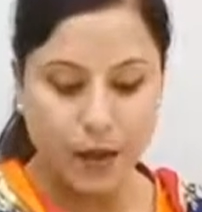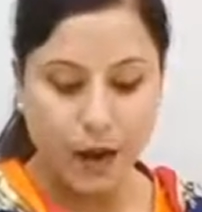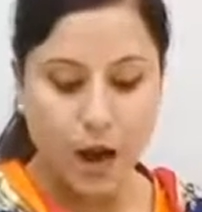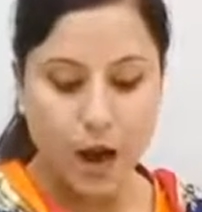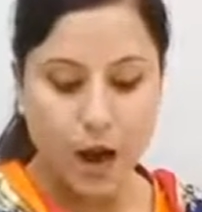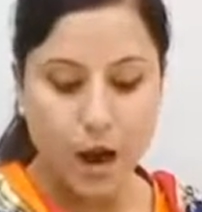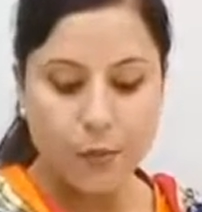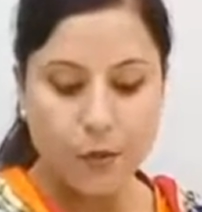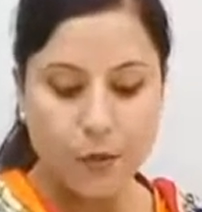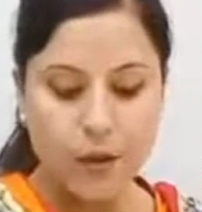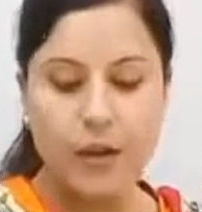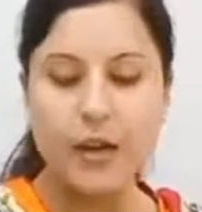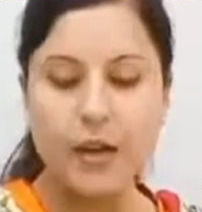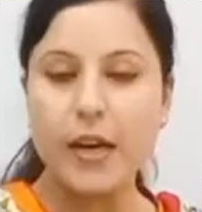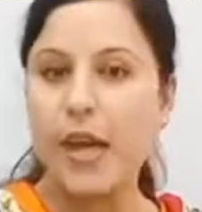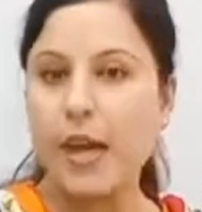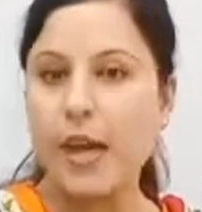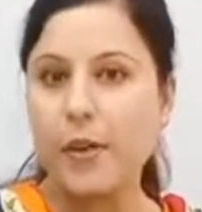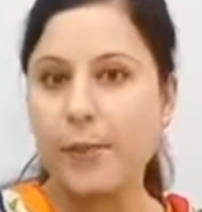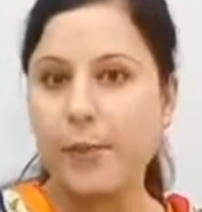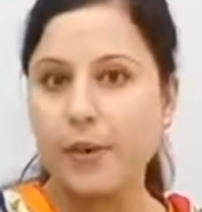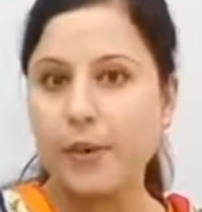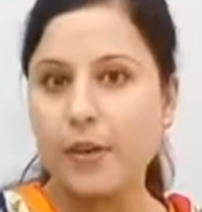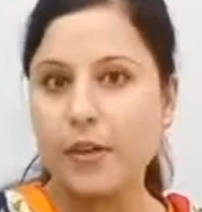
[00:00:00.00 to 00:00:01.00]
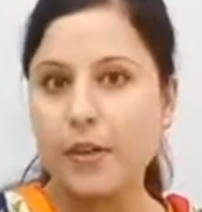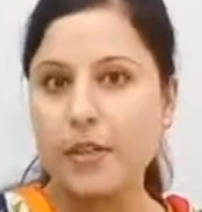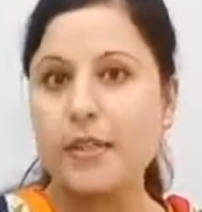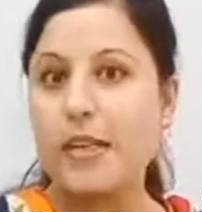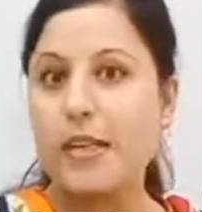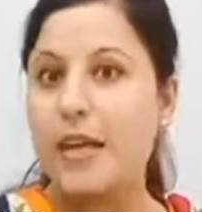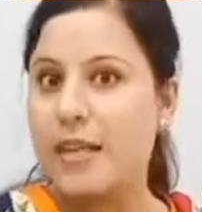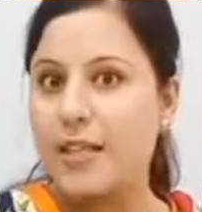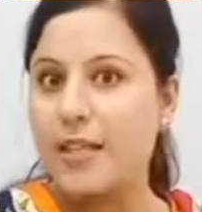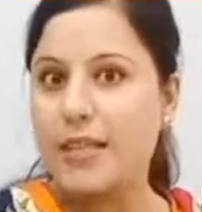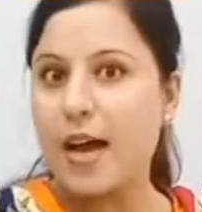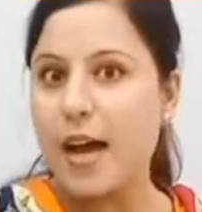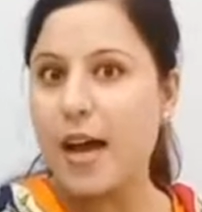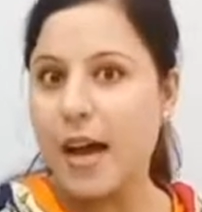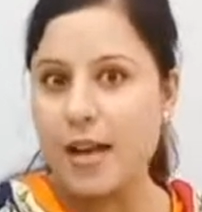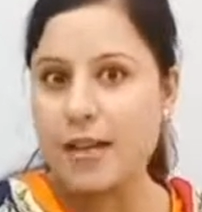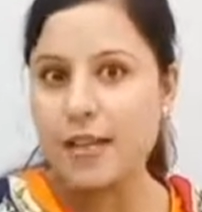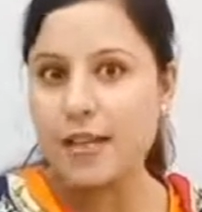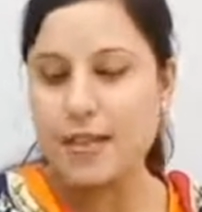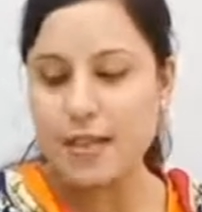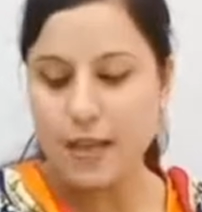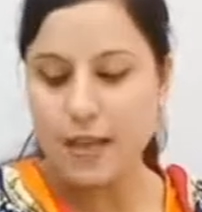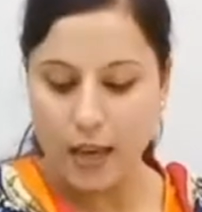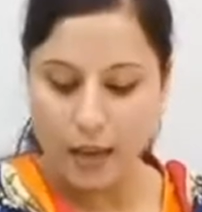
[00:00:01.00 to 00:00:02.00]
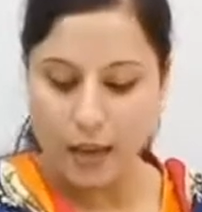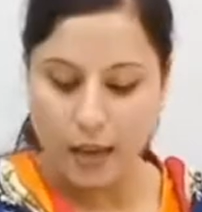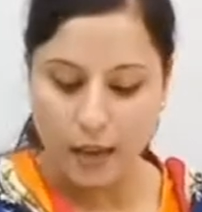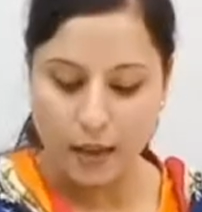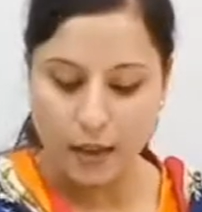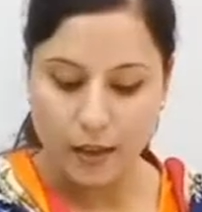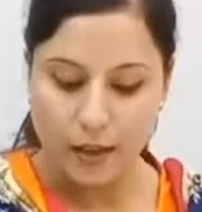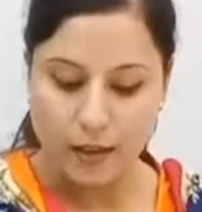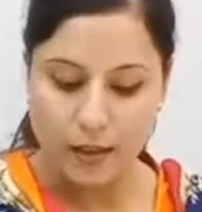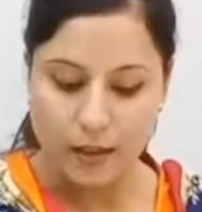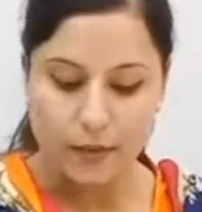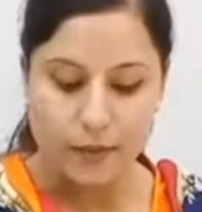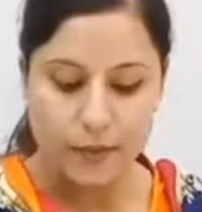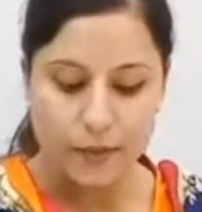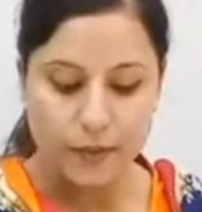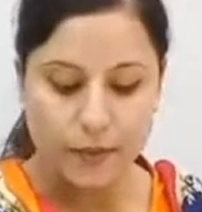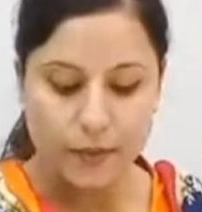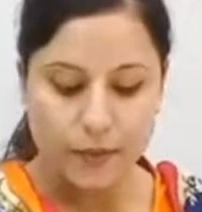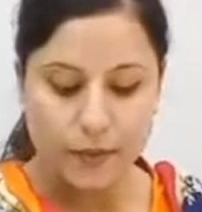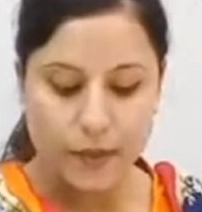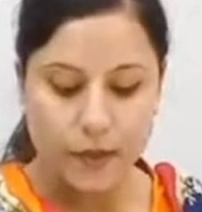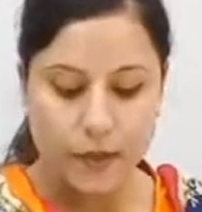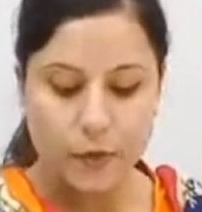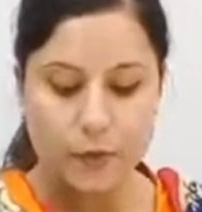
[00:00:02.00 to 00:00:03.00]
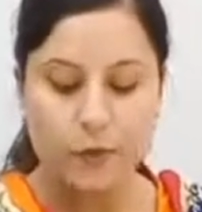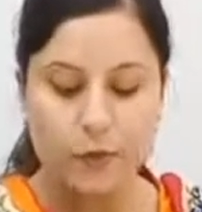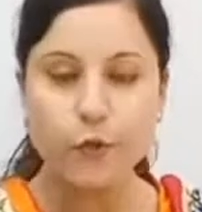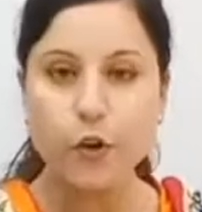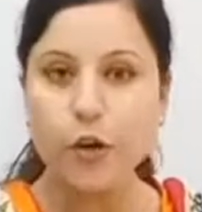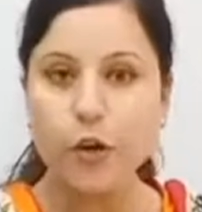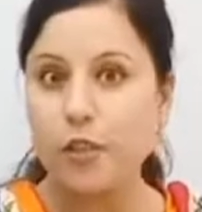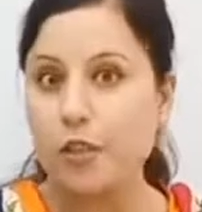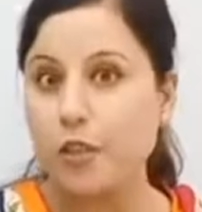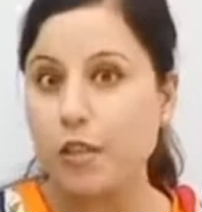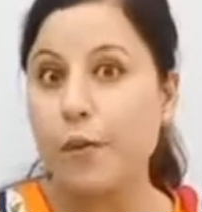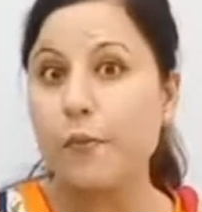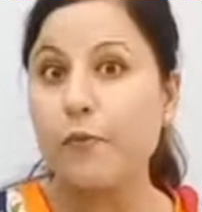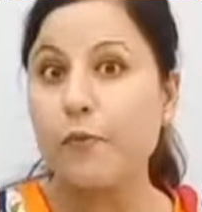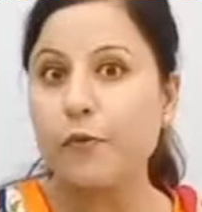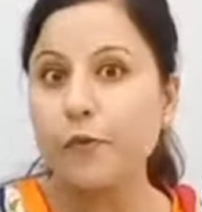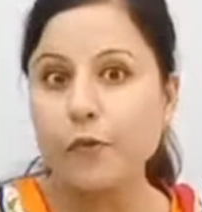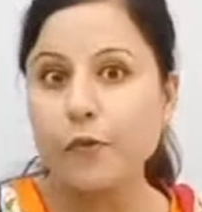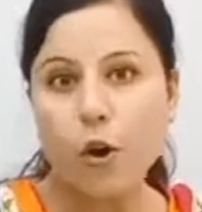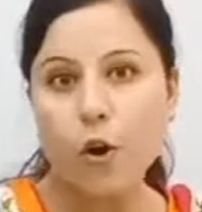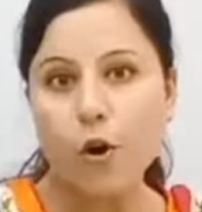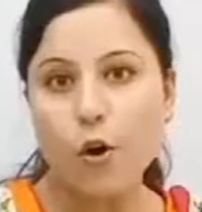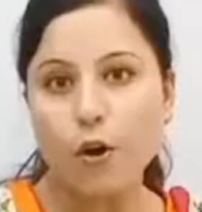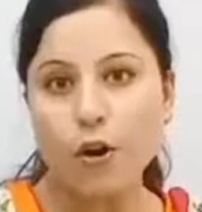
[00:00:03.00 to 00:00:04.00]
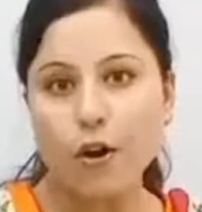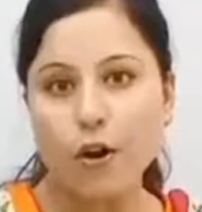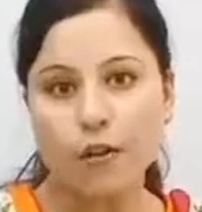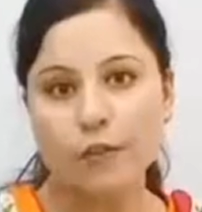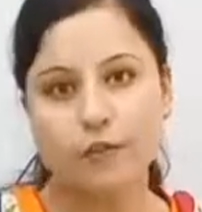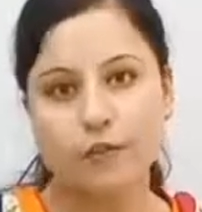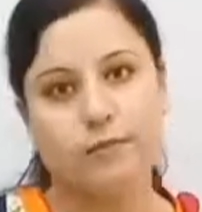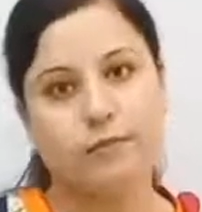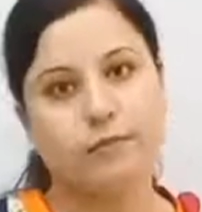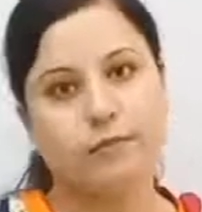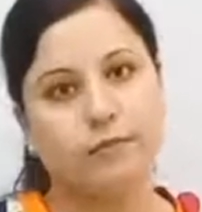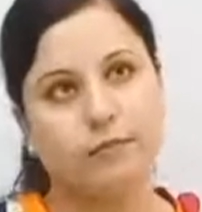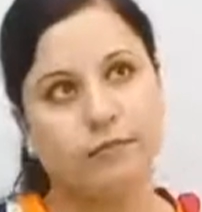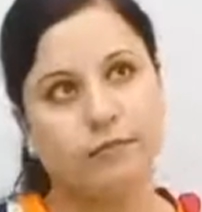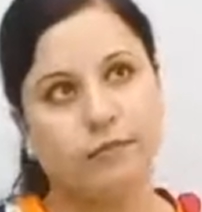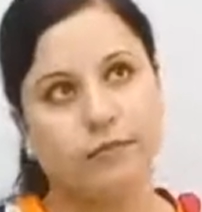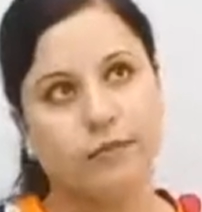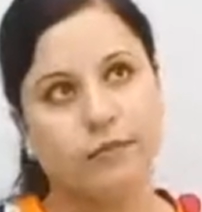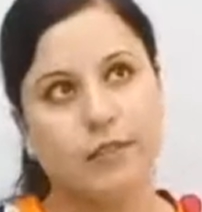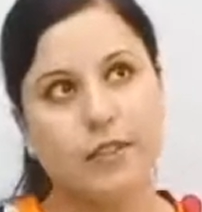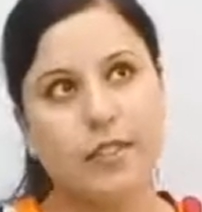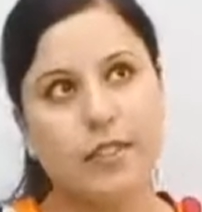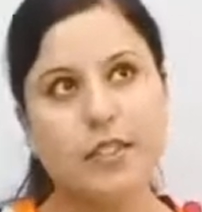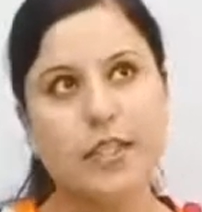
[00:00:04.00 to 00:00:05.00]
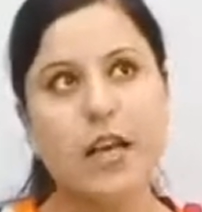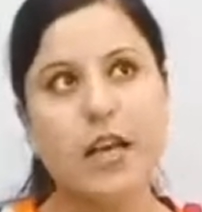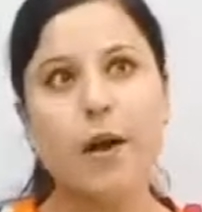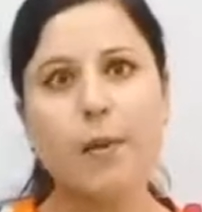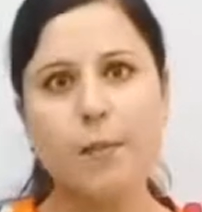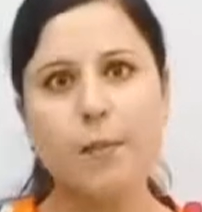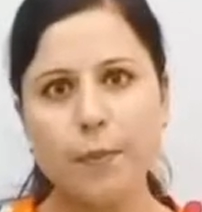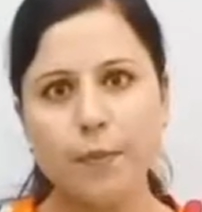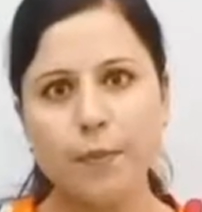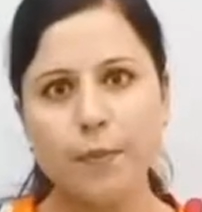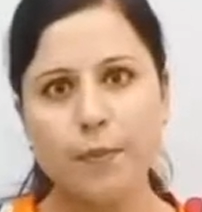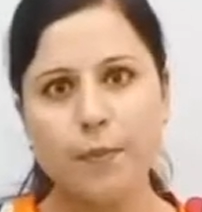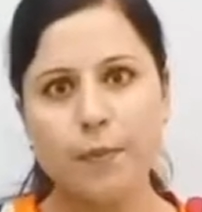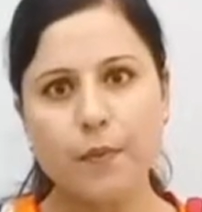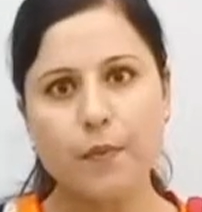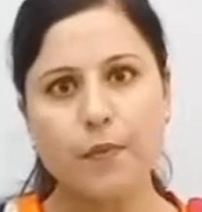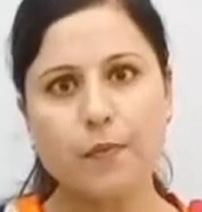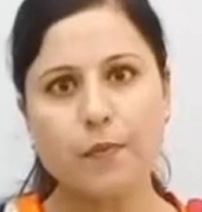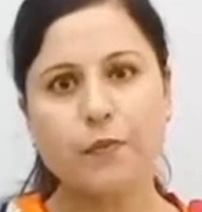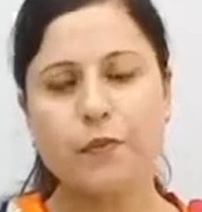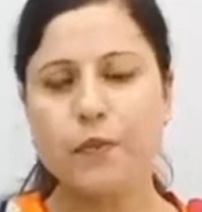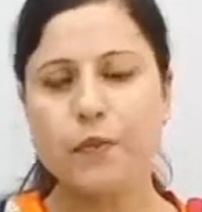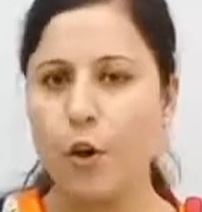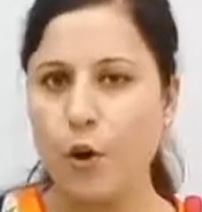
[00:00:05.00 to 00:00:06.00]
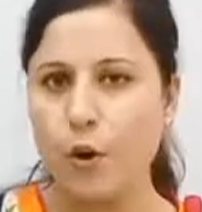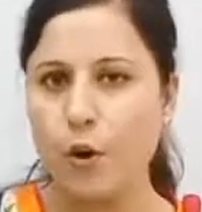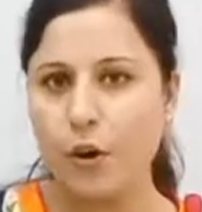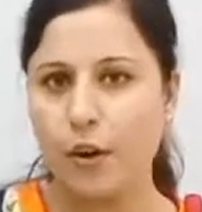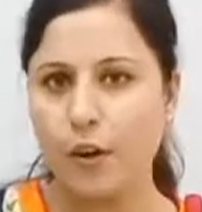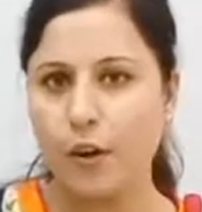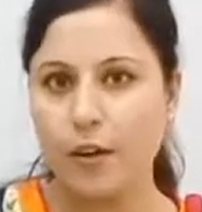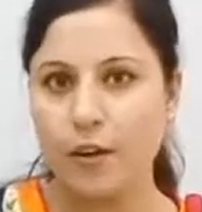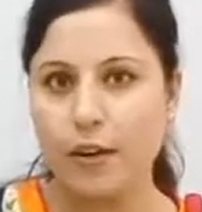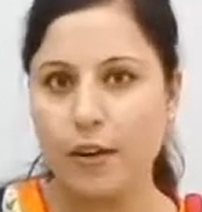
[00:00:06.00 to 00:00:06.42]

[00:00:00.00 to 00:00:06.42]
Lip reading: Our neighbors is asking for some flour. Some flour.